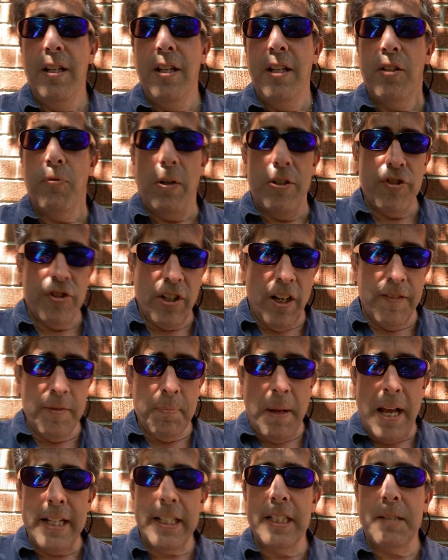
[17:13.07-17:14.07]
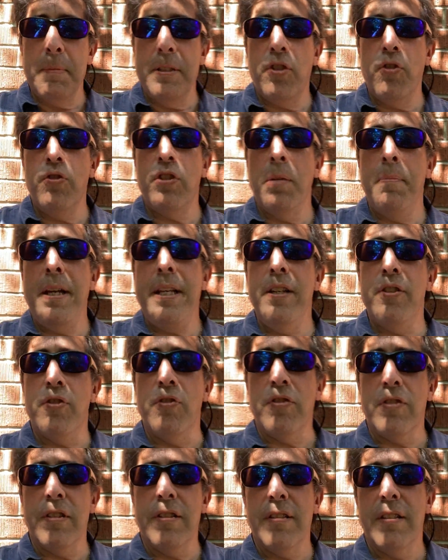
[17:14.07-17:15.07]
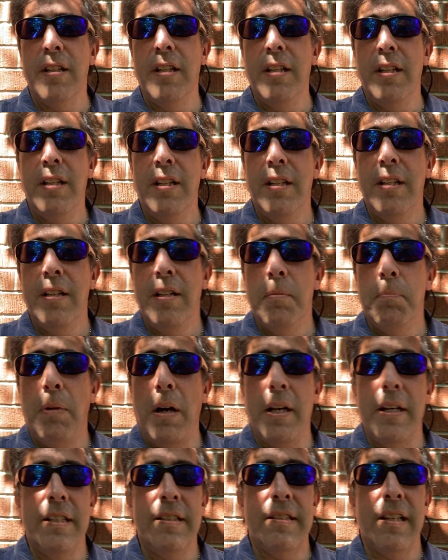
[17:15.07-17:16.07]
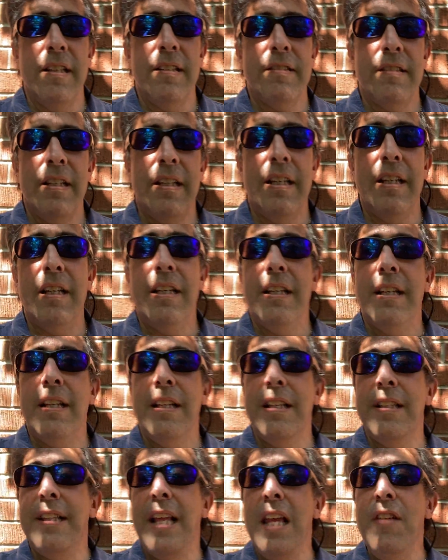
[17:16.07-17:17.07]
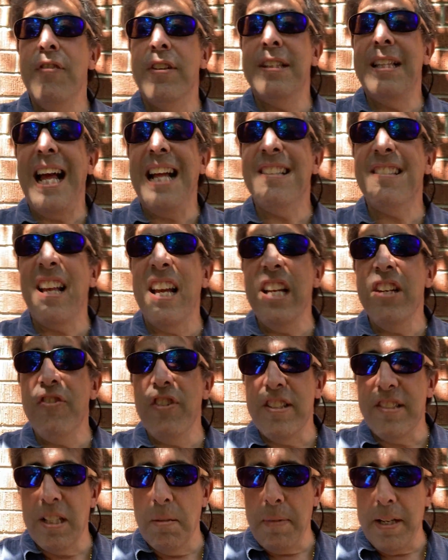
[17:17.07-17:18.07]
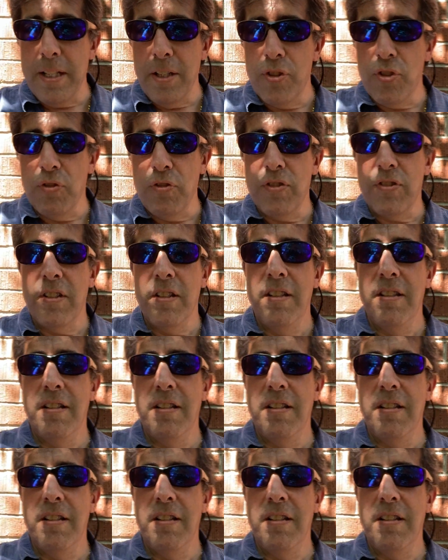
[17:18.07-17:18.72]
The waitress comes back, gives me 2 tomato juices. Bonnie says, David, that's Andrea's tomato juice.